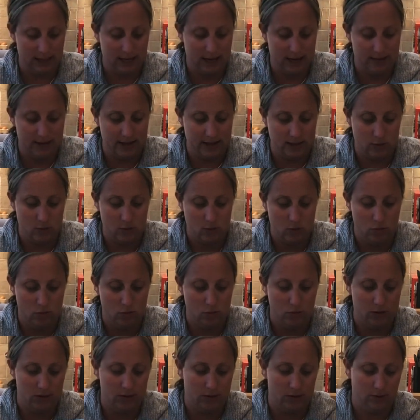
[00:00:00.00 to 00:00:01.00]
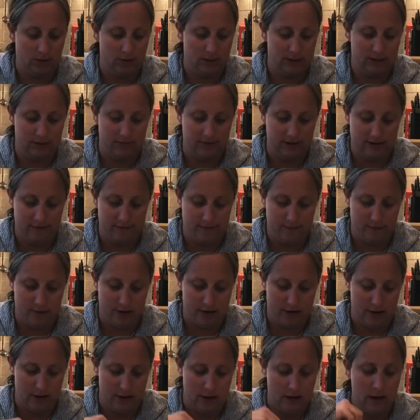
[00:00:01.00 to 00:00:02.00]
and there's all sorts of different
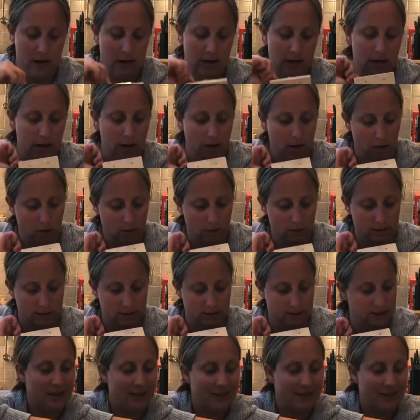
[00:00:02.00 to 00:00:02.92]
locks.